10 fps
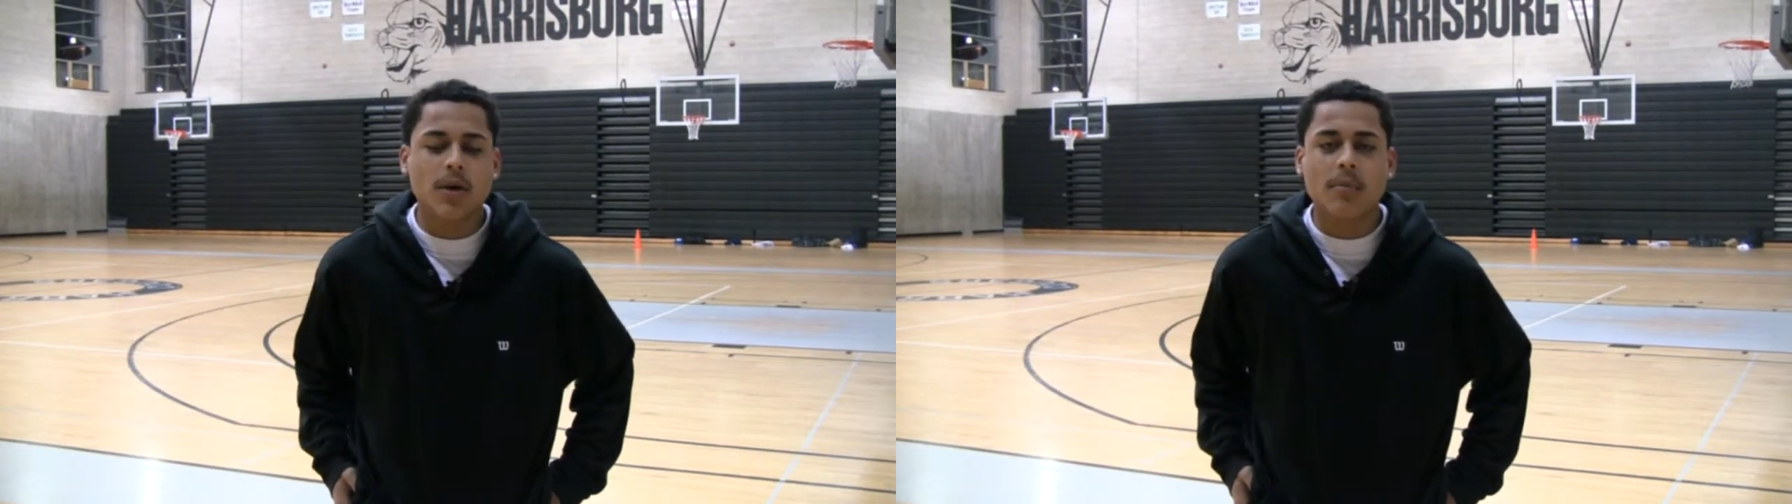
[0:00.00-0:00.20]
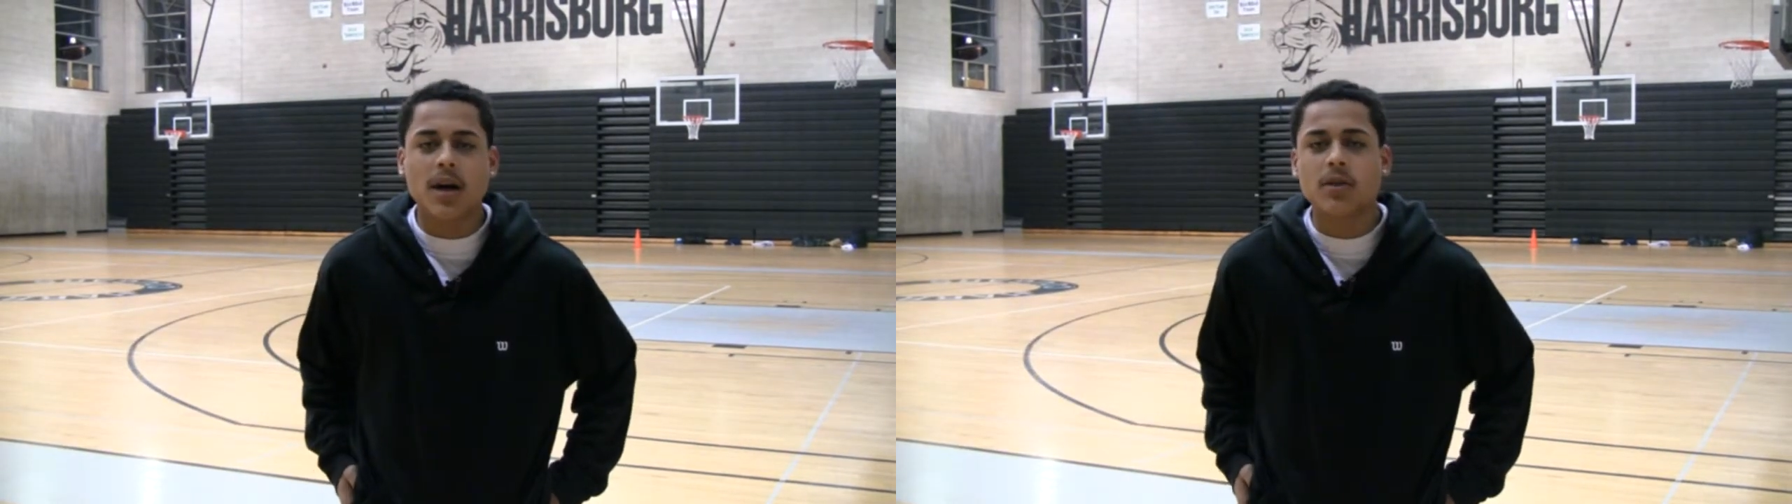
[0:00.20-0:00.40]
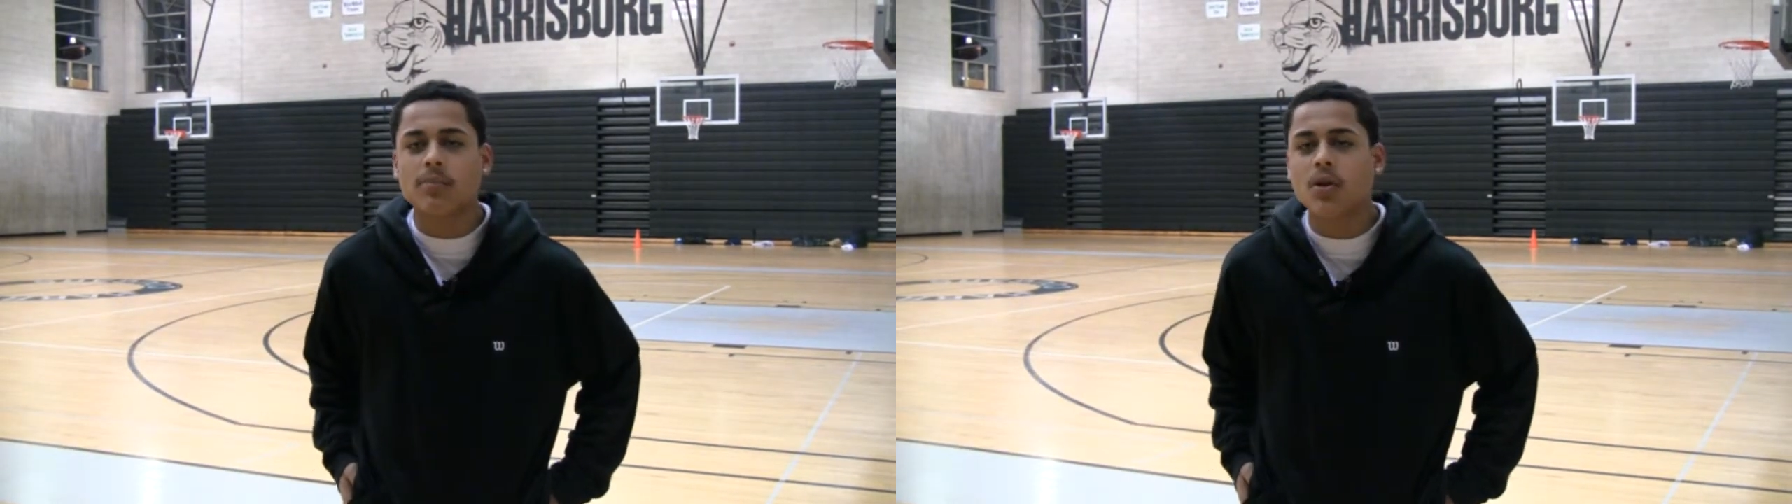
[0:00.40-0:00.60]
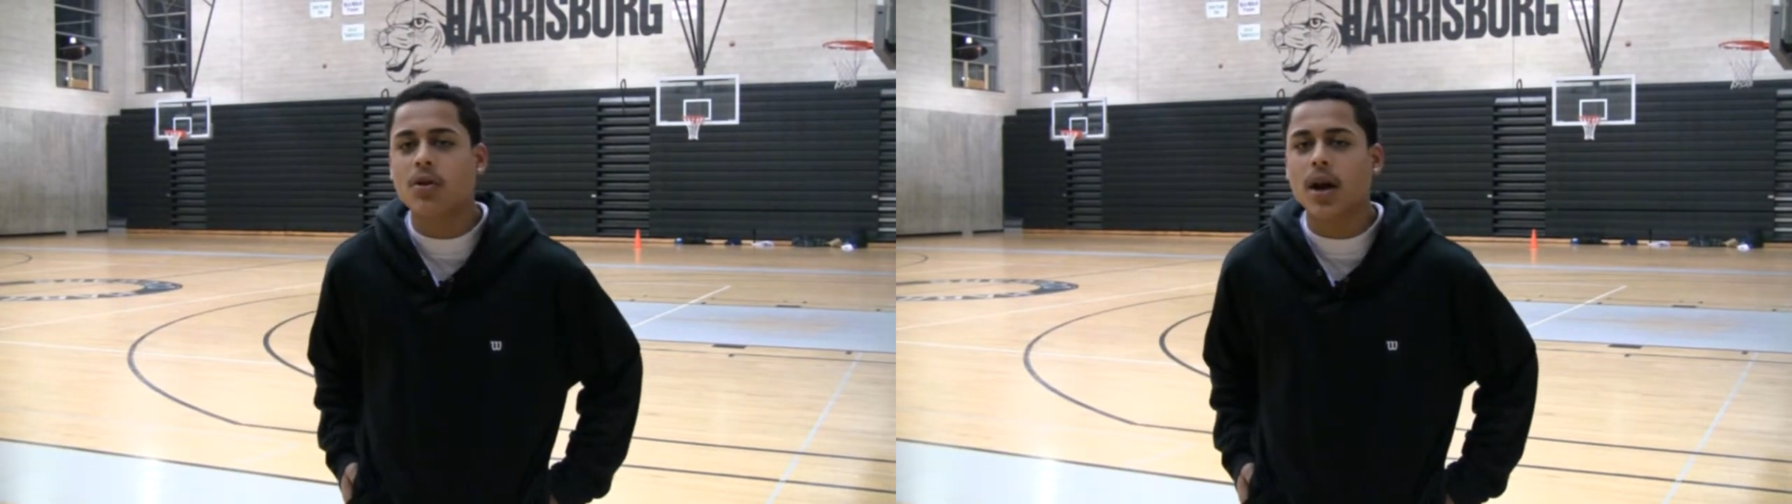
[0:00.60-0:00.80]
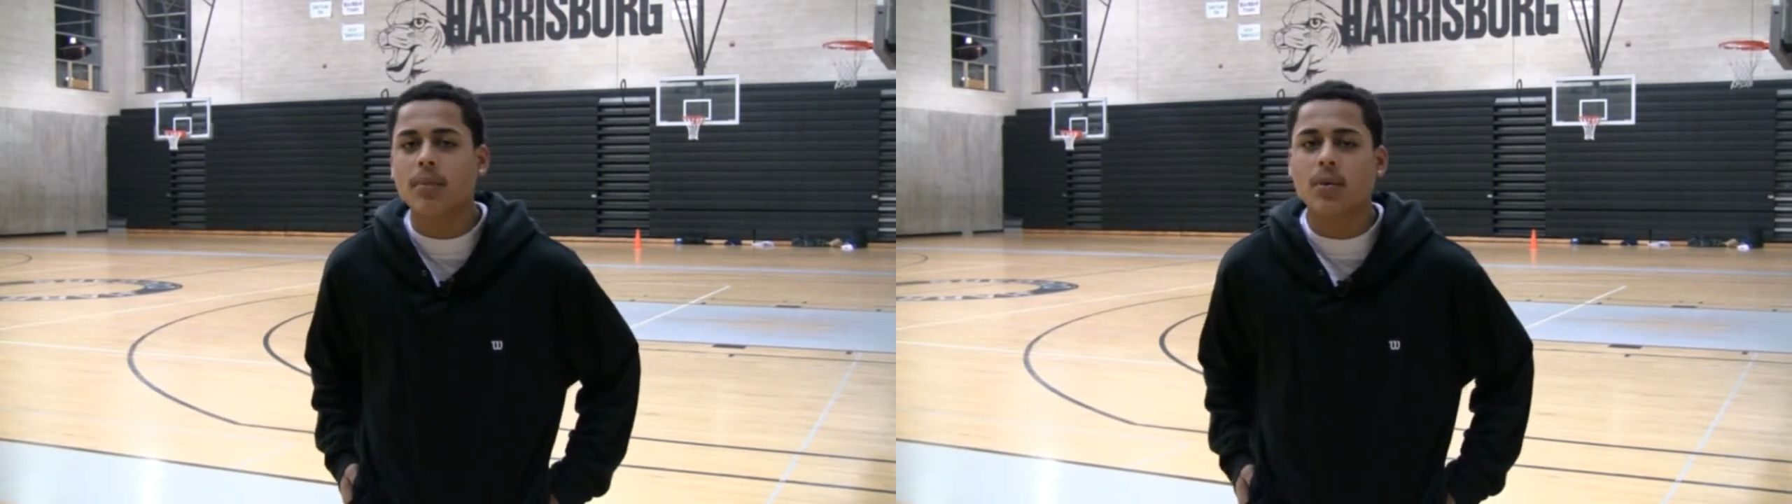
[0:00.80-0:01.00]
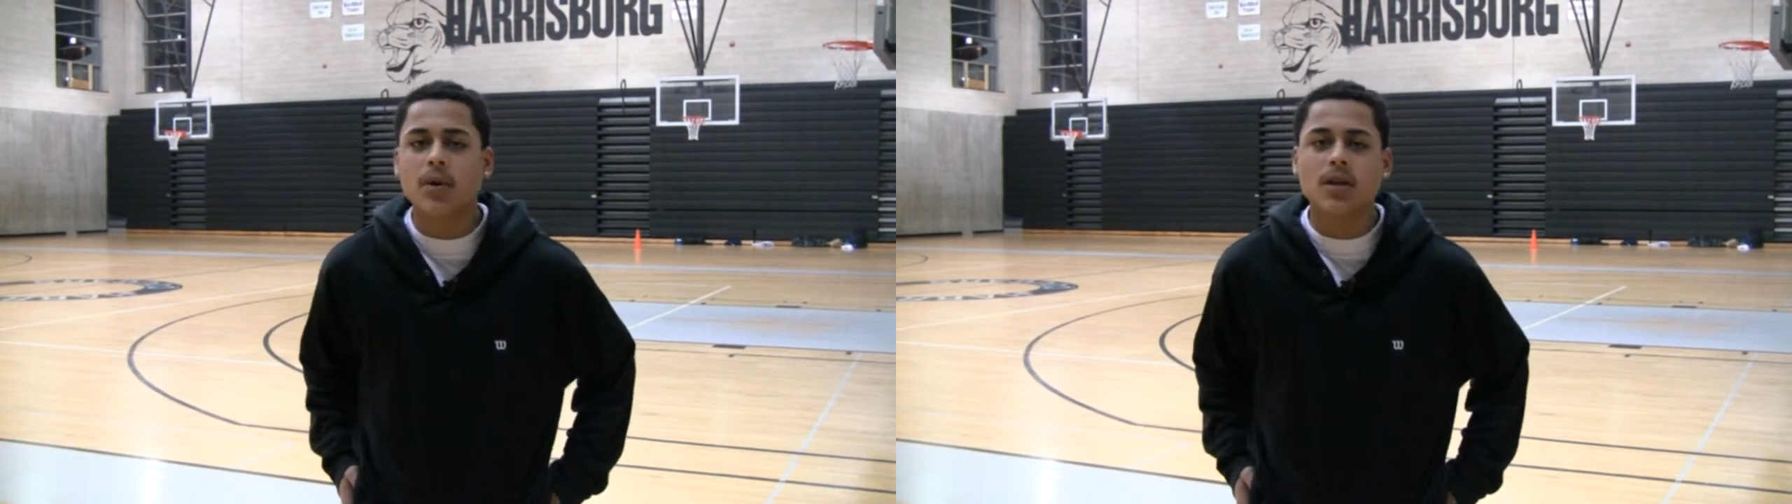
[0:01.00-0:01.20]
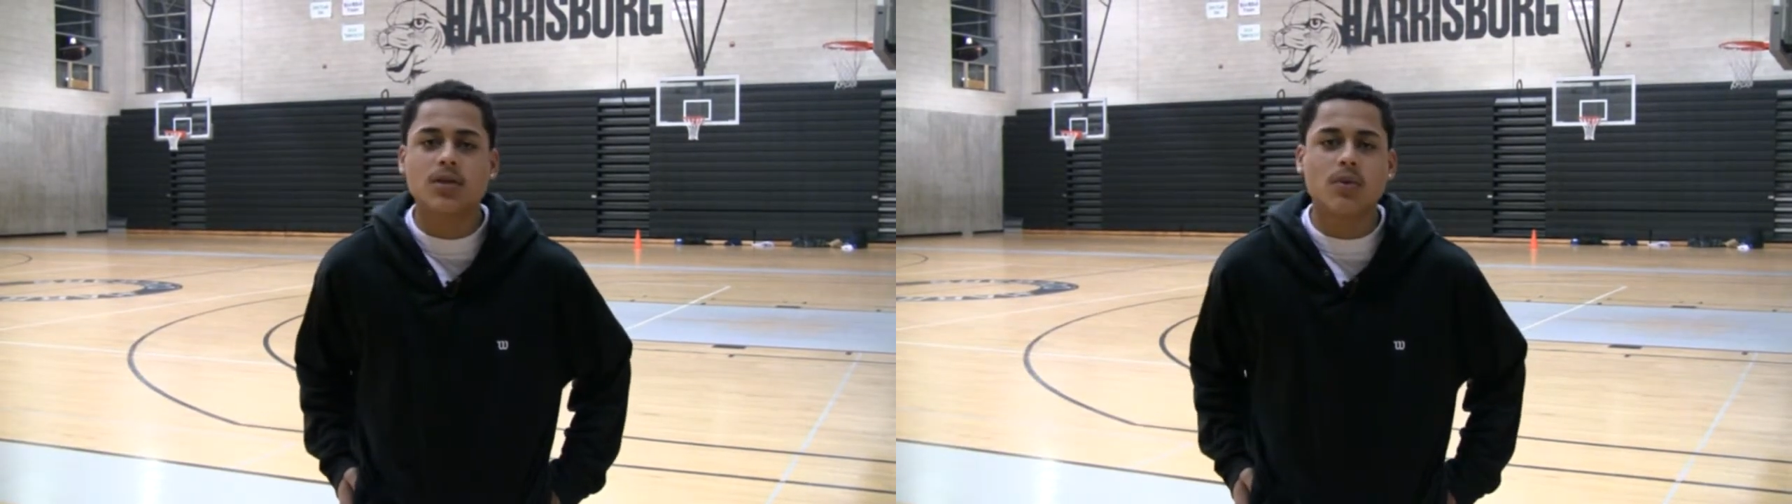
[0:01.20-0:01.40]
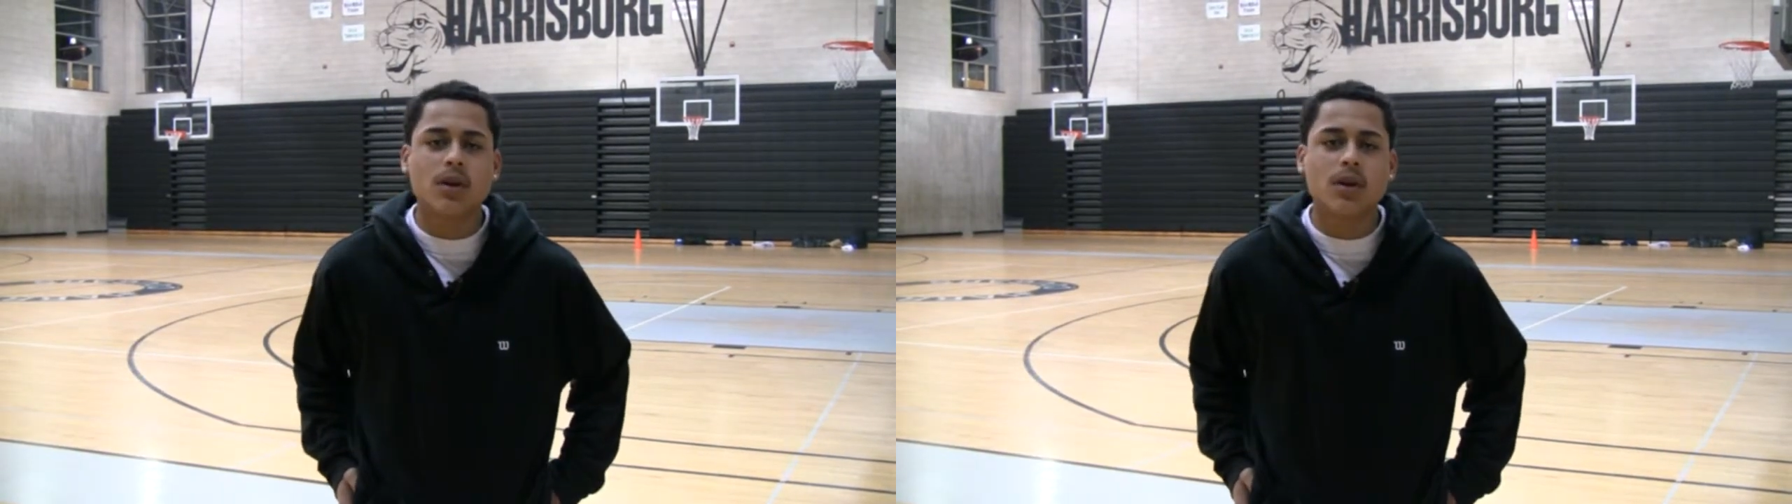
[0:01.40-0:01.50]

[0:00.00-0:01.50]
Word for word: me about the program and what it's